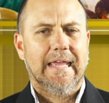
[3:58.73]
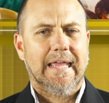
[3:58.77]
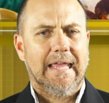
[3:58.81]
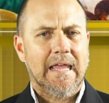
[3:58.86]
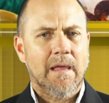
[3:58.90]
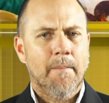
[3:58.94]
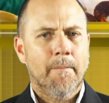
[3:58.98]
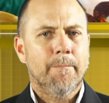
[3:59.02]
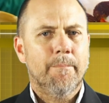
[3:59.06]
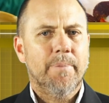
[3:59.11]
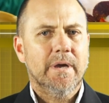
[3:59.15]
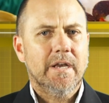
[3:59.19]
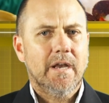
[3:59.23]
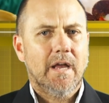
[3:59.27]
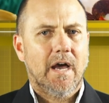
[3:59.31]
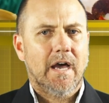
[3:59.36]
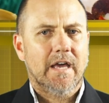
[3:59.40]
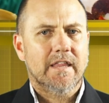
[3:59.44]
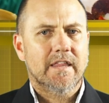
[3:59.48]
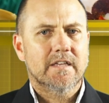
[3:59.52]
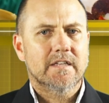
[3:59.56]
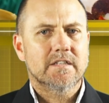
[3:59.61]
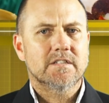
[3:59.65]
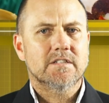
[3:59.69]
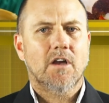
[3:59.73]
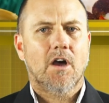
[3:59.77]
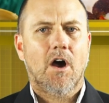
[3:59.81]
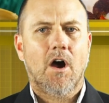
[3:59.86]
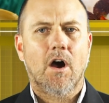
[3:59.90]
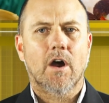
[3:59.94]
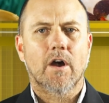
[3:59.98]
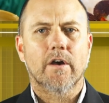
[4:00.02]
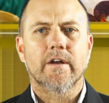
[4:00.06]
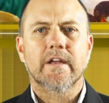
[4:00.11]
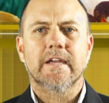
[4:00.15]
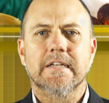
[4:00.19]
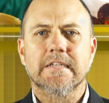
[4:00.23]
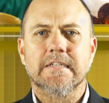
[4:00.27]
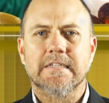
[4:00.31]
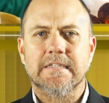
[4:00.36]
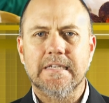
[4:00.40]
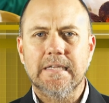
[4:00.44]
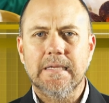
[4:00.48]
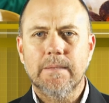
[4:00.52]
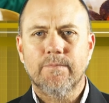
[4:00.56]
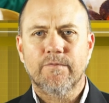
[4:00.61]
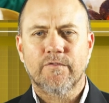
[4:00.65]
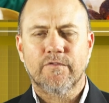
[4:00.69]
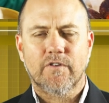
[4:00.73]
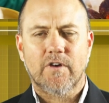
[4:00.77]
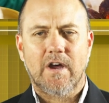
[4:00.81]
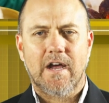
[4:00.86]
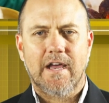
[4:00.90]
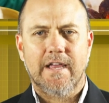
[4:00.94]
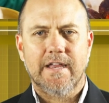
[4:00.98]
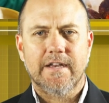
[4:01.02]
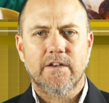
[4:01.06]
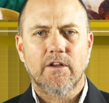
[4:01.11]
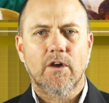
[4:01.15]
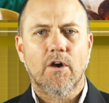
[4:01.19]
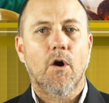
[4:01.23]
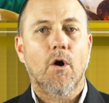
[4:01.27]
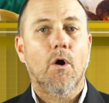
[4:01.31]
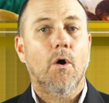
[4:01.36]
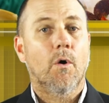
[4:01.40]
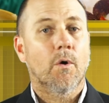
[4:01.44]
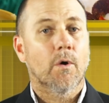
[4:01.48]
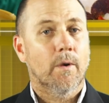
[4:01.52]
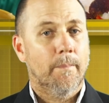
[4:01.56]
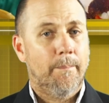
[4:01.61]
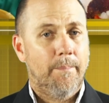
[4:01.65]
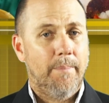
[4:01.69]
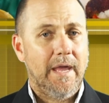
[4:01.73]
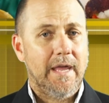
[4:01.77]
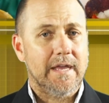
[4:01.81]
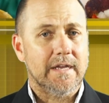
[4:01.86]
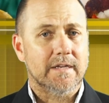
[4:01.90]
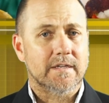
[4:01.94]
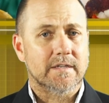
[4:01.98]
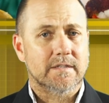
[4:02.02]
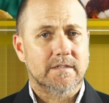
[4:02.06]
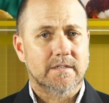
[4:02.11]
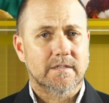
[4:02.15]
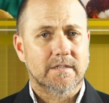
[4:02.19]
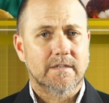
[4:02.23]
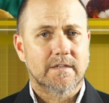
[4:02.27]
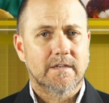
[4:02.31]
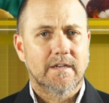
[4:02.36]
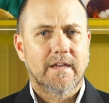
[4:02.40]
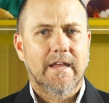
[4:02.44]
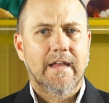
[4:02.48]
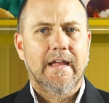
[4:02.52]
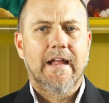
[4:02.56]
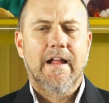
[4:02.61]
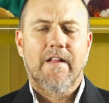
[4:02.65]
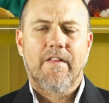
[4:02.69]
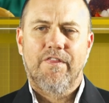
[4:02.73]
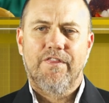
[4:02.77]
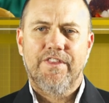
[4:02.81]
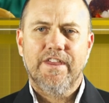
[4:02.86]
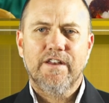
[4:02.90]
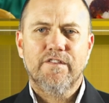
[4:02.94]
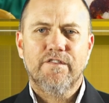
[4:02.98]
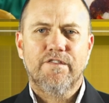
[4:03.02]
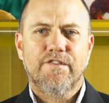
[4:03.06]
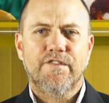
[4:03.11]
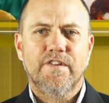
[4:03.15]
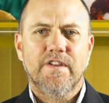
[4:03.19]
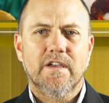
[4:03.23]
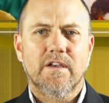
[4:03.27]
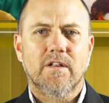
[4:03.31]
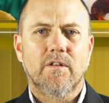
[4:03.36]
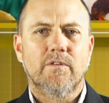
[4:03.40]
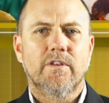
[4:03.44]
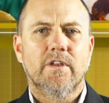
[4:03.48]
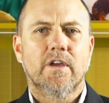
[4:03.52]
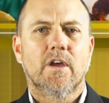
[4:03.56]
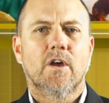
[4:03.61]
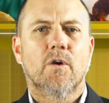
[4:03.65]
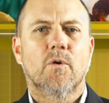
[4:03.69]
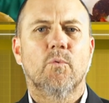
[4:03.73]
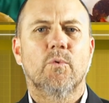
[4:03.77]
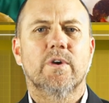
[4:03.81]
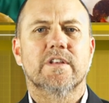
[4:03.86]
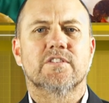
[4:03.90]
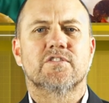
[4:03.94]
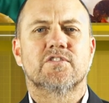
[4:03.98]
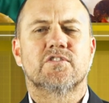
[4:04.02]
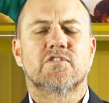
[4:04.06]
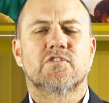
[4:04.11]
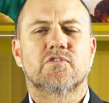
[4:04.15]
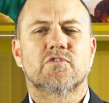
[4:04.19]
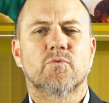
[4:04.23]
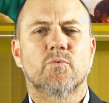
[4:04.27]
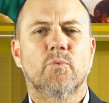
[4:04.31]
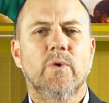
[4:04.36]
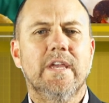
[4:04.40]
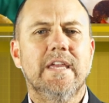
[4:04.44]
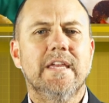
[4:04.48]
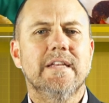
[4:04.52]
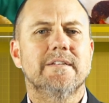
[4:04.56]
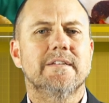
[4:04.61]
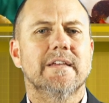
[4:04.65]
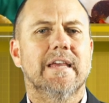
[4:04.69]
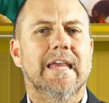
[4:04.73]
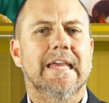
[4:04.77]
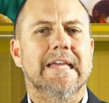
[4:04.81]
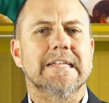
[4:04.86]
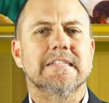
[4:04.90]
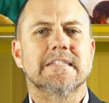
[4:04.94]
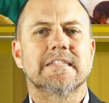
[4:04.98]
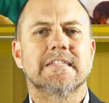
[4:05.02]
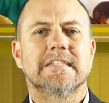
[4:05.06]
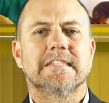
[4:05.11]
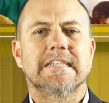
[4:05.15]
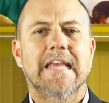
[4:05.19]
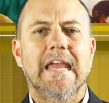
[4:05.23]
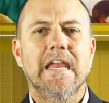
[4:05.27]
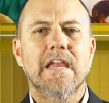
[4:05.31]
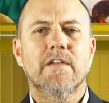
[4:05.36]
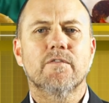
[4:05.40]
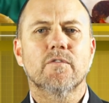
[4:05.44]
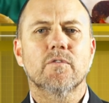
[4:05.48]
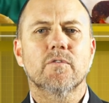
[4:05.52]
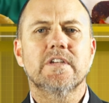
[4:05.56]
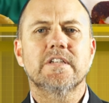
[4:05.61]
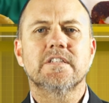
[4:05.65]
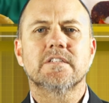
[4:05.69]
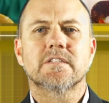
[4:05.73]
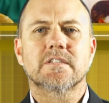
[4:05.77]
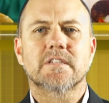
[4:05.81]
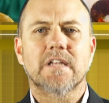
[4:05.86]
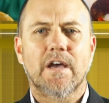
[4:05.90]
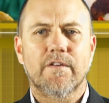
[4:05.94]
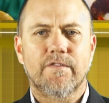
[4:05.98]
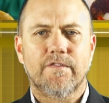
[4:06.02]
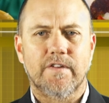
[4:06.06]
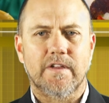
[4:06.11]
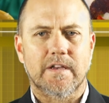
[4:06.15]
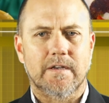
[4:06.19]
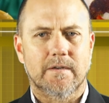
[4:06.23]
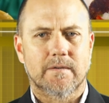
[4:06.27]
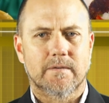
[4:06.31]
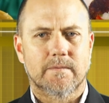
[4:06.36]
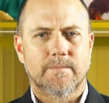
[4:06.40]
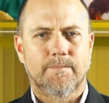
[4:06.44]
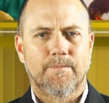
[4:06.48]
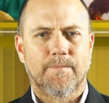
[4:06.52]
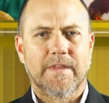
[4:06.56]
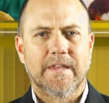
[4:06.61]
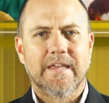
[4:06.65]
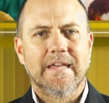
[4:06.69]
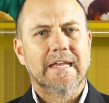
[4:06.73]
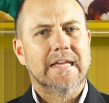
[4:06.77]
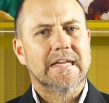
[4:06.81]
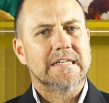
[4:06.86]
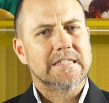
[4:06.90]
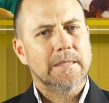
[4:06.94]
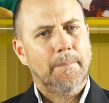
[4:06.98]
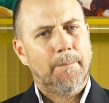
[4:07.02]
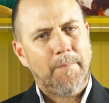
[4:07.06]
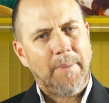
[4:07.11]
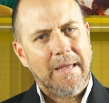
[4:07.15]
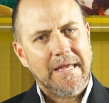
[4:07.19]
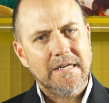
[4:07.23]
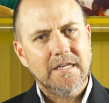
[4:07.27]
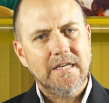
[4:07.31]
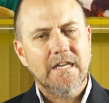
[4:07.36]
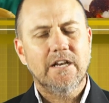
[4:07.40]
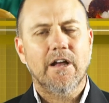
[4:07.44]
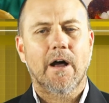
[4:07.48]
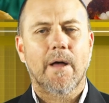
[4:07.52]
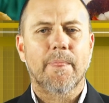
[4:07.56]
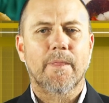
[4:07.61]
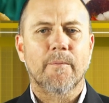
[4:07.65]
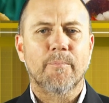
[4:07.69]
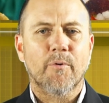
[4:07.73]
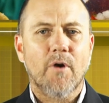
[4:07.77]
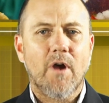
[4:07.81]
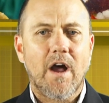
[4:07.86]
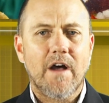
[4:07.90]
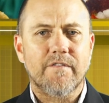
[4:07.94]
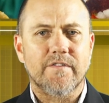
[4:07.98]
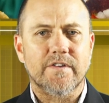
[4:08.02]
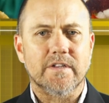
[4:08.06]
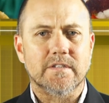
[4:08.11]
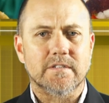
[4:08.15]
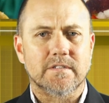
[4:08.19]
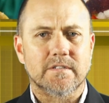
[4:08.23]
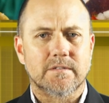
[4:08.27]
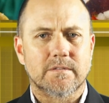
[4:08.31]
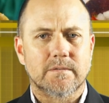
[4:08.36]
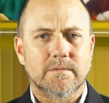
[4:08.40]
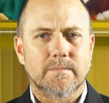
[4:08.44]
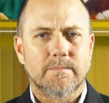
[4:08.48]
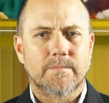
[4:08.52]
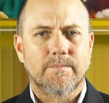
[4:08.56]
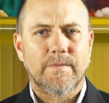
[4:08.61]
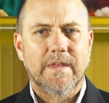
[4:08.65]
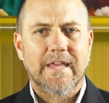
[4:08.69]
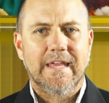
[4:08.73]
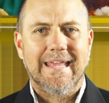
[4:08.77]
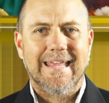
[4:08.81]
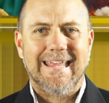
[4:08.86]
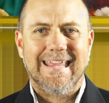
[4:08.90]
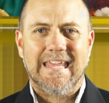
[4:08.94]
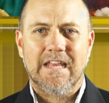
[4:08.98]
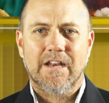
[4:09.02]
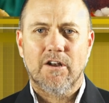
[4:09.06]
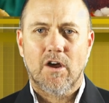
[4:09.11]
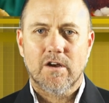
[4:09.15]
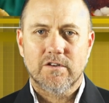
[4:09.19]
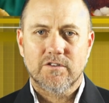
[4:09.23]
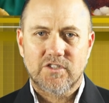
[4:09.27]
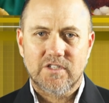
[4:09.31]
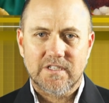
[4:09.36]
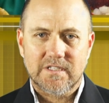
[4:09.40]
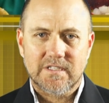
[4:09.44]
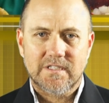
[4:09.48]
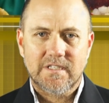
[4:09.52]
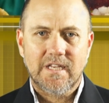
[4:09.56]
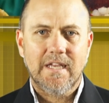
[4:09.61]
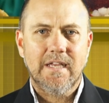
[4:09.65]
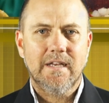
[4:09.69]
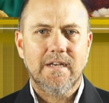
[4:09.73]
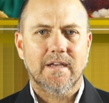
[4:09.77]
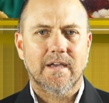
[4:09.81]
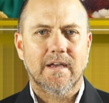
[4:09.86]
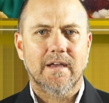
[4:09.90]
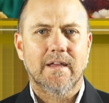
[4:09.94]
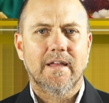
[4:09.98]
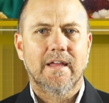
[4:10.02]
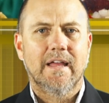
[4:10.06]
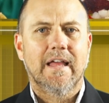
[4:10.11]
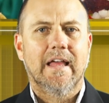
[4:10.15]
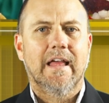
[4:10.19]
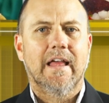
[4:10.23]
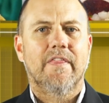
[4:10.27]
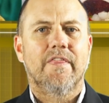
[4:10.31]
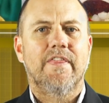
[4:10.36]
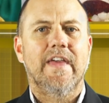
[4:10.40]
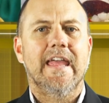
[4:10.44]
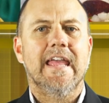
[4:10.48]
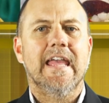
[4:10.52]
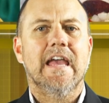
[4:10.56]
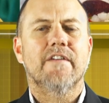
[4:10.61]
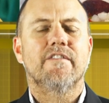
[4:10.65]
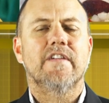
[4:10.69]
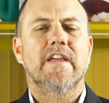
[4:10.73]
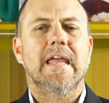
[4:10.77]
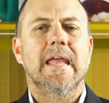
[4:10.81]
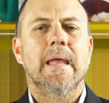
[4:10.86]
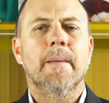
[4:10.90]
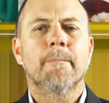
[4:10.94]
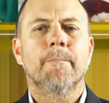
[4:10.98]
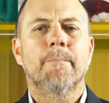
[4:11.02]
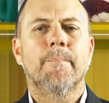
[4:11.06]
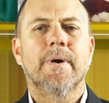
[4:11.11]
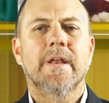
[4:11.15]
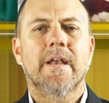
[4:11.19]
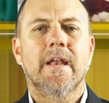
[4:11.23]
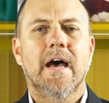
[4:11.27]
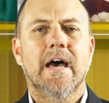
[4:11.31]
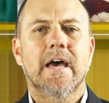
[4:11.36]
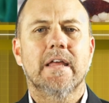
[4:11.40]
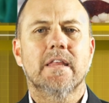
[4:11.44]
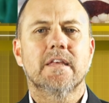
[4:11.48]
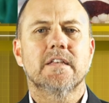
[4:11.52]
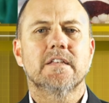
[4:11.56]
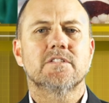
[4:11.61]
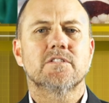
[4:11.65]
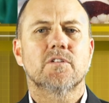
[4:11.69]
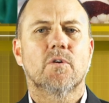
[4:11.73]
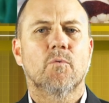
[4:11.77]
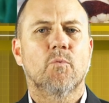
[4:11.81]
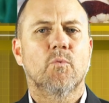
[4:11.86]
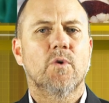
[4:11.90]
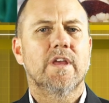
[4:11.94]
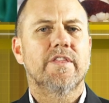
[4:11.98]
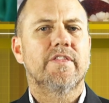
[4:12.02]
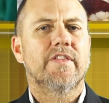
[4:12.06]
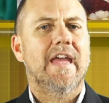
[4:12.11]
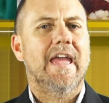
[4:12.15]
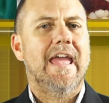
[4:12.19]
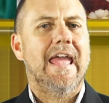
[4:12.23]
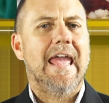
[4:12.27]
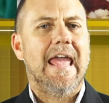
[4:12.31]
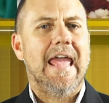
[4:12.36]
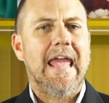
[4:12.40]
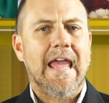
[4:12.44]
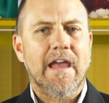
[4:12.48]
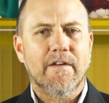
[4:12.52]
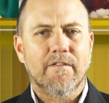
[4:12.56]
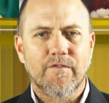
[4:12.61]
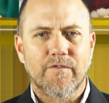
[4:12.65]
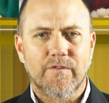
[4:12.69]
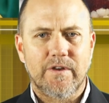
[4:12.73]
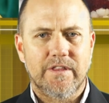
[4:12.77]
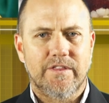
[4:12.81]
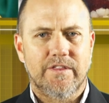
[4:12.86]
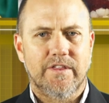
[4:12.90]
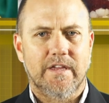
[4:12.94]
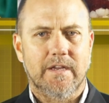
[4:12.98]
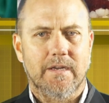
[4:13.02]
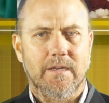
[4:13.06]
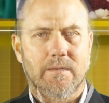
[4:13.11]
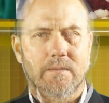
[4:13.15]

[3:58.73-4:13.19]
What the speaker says: Empanadas are deep fried or baked, then filled with sweet and savory stuffing, depending on the province. In Argentina, they have empanadas with everything.